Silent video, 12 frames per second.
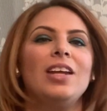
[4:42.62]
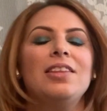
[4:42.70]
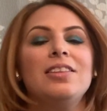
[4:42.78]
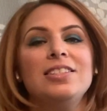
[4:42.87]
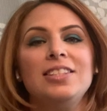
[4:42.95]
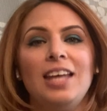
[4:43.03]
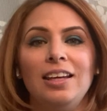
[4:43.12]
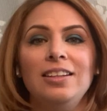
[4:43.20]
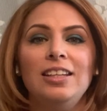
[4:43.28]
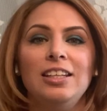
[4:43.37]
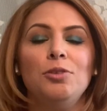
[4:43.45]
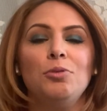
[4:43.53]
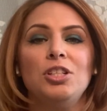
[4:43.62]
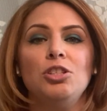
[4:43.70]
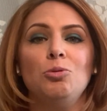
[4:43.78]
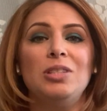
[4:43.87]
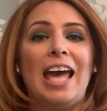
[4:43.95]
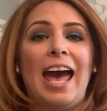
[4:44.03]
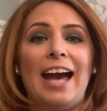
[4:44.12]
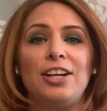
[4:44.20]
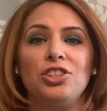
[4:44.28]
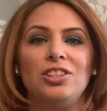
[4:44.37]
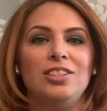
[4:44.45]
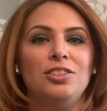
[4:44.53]
The second thing you can do is
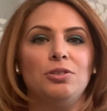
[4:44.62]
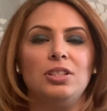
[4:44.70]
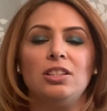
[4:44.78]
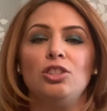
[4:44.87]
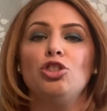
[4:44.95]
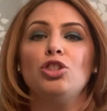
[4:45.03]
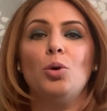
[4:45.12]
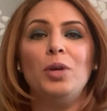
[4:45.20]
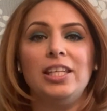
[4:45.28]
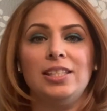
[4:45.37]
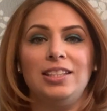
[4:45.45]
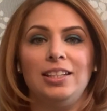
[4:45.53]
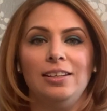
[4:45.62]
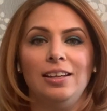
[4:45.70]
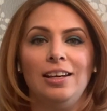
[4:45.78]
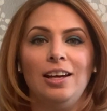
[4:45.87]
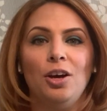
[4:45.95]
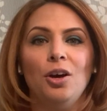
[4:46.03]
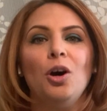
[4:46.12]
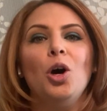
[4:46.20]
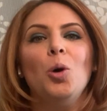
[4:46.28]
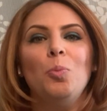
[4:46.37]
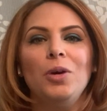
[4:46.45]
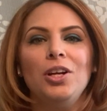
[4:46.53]
actually seriously so easy.
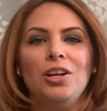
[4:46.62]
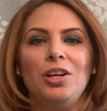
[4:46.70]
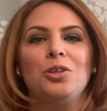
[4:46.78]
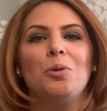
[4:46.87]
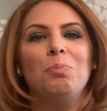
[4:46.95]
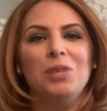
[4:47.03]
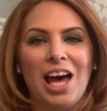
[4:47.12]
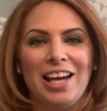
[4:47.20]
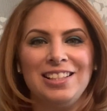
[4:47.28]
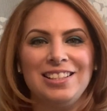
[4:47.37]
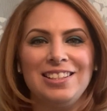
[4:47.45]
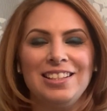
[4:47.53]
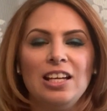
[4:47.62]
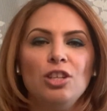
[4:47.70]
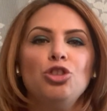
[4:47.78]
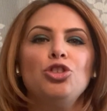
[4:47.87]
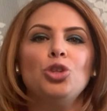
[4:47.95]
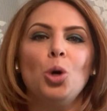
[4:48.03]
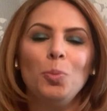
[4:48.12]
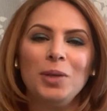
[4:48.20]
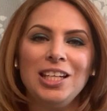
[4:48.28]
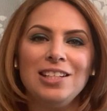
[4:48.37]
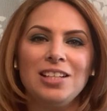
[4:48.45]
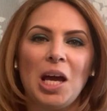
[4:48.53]
Open your blinds. So
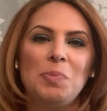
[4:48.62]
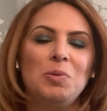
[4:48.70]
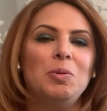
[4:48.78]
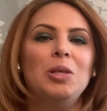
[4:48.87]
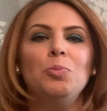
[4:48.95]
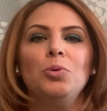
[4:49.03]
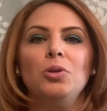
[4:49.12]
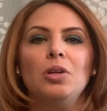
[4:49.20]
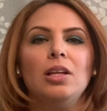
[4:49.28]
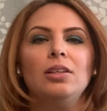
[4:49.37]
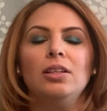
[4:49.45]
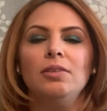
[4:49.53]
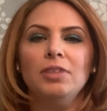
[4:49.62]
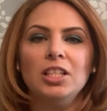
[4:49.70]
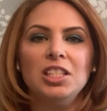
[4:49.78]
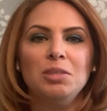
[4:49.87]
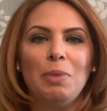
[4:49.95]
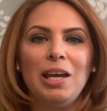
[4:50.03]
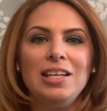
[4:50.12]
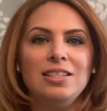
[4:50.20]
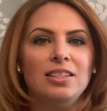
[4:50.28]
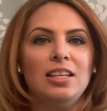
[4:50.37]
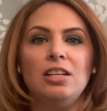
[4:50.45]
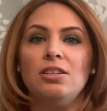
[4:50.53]
many times people live in a
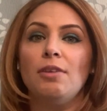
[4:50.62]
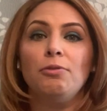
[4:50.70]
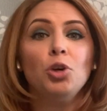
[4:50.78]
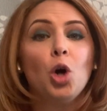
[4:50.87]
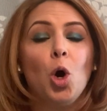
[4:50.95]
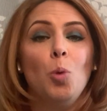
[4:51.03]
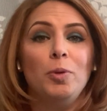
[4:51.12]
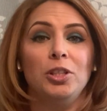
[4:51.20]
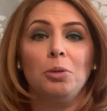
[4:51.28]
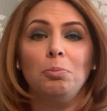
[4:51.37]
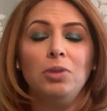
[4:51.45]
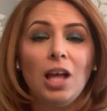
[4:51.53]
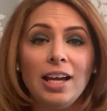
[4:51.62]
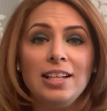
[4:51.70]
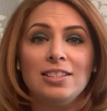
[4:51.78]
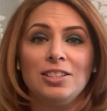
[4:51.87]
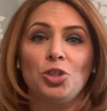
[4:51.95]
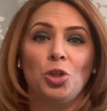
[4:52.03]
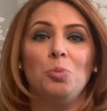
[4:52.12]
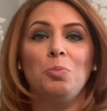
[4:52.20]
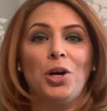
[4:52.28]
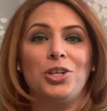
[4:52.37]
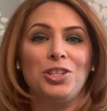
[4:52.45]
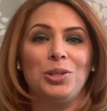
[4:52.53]
space and they never open their blinds in certain
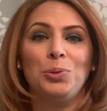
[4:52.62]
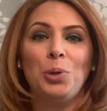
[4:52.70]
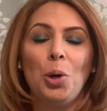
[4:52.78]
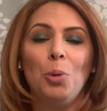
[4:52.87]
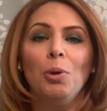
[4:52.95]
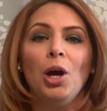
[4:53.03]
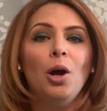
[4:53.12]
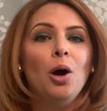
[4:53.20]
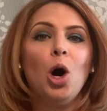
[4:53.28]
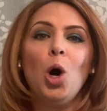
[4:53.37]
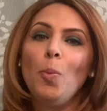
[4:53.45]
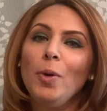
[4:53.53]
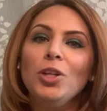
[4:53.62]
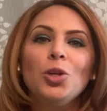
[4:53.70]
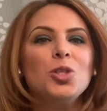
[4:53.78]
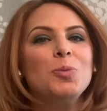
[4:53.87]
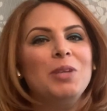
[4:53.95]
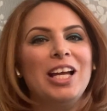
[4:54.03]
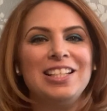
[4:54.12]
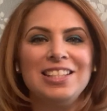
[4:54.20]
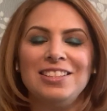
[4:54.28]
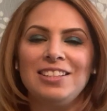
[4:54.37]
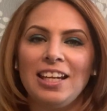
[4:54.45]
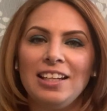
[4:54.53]
parts of their home. Open those
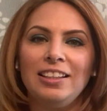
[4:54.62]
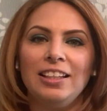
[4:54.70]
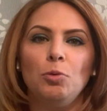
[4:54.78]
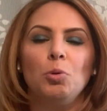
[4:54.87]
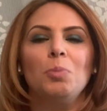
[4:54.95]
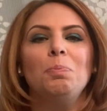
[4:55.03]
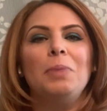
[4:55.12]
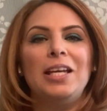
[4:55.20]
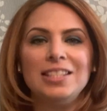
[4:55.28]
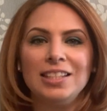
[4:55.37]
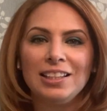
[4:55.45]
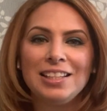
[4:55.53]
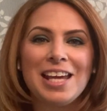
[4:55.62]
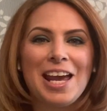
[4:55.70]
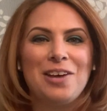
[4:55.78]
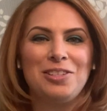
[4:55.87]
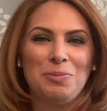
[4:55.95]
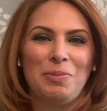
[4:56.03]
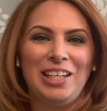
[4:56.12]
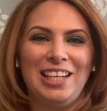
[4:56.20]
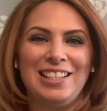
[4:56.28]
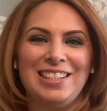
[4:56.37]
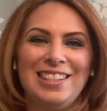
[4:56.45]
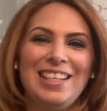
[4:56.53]
blinds daily. We're basically
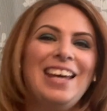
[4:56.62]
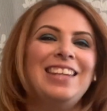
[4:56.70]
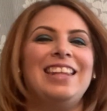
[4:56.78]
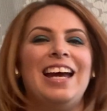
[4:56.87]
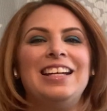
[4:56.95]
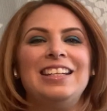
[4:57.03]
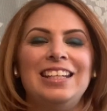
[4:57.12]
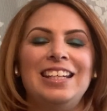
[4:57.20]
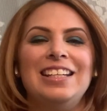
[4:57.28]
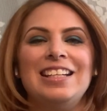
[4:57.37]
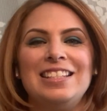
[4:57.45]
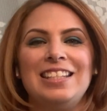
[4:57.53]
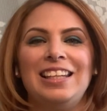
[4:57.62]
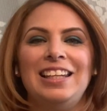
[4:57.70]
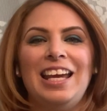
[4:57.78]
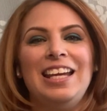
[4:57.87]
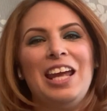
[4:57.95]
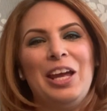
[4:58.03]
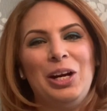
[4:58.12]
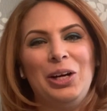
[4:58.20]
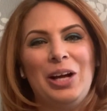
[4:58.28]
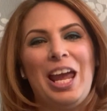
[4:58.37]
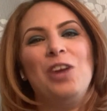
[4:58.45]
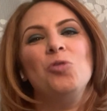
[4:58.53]
houseplants that need sunlight,
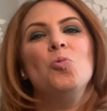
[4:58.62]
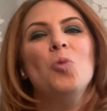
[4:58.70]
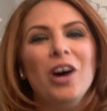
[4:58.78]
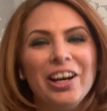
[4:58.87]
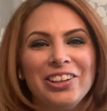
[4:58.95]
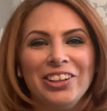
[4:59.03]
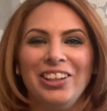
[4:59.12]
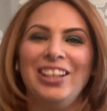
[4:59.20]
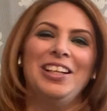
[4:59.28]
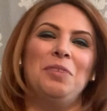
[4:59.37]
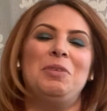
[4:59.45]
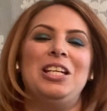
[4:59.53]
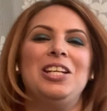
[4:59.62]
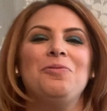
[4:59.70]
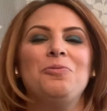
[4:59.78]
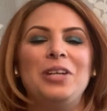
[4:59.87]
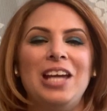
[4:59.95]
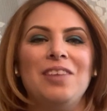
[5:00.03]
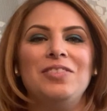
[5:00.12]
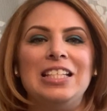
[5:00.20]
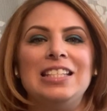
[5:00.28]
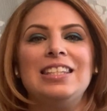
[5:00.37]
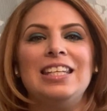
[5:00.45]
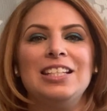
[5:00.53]
air, and water. If we have
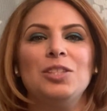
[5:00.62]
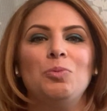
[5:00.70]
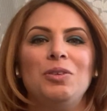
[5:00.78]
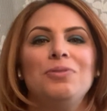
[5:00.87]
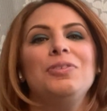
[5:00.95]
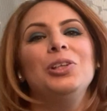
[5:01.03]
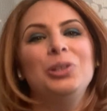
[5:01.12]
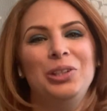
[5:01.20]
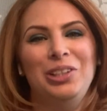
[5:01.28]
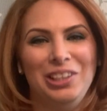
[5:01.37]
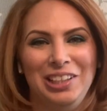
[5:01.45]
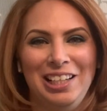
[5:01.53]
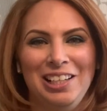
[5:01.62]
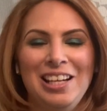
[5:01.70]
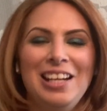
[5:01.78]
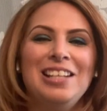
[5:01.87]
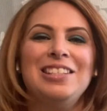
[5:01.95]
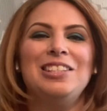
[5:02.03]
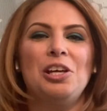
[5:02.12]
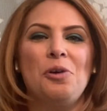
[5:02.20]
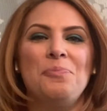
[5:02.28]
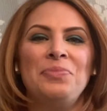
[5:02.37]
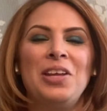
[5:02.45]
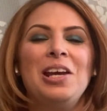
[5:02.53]
these things, we feel good.
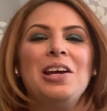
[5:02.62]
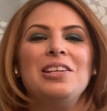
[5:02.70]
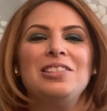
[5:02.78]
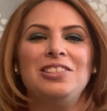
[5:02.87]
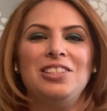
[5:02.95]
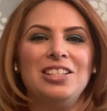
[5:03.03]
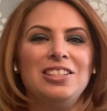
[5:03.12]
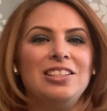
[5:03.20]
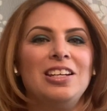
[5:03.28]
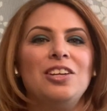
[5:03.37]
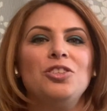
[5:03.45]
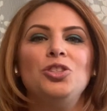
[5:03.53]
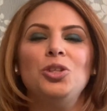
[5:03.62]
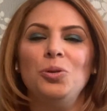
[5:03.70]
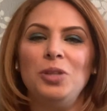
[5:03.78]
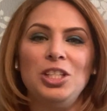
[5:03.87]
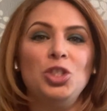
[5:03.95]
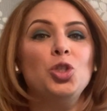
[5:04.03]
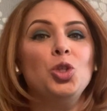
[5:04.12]
So just do these